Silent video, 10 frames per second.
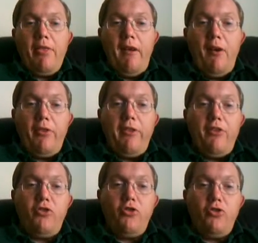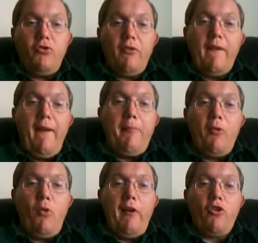Now this can be
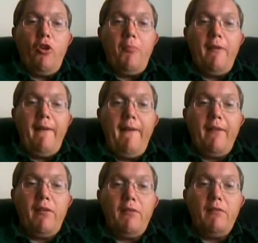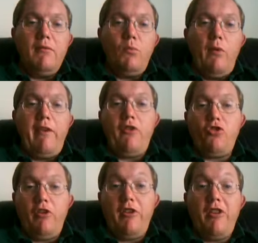quite common in when they're
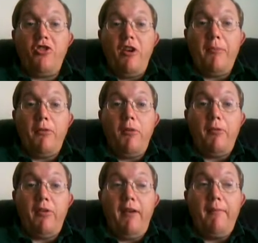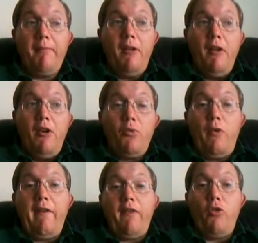trying to initiate puberty,
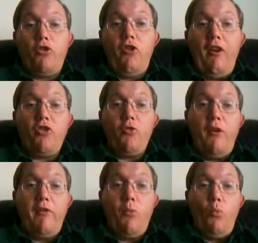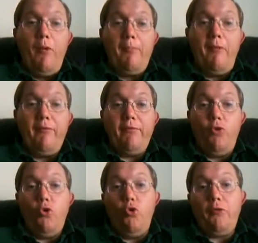where they give you injection every 1 month
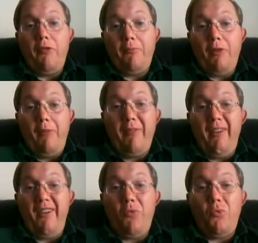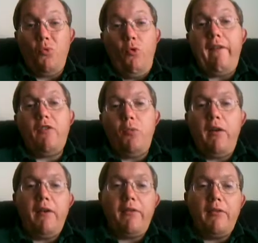or sometimes 6 or 8
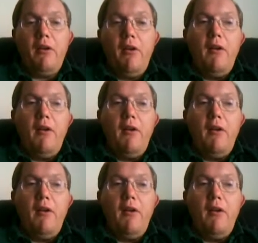weeks.